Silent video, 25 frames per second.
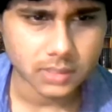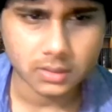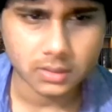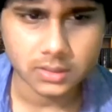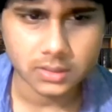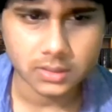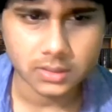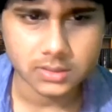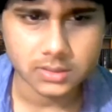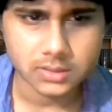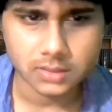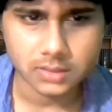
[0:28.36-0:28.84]
So
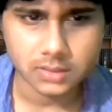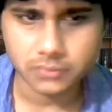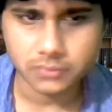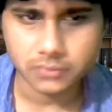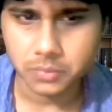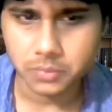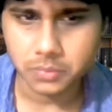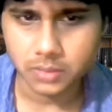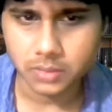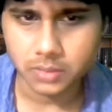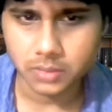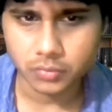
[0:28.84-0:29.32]
let's say if
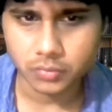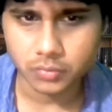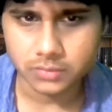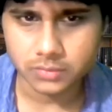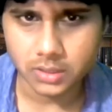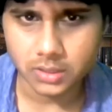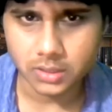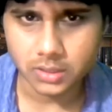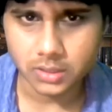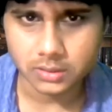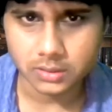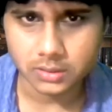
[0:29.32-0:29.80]
you play
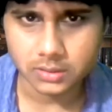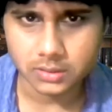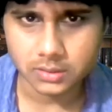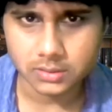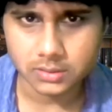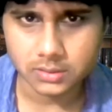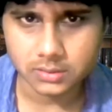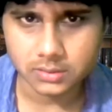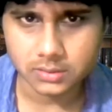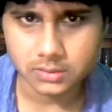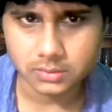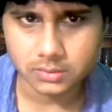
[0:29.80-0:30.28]
moves like
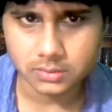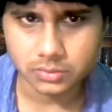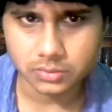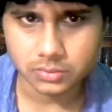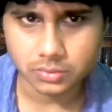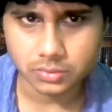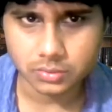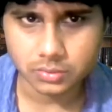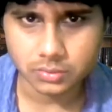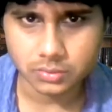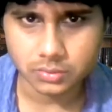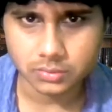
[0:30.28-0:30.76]
this,
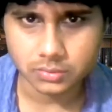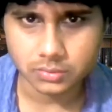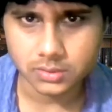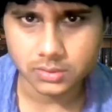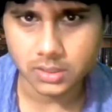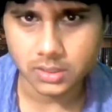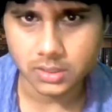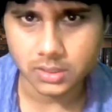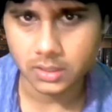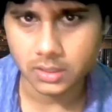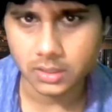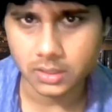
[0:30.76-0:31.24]
know
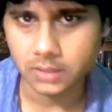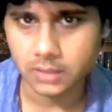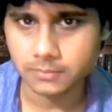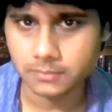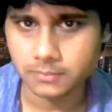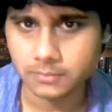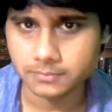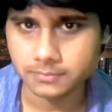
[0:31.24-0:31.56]
this idea.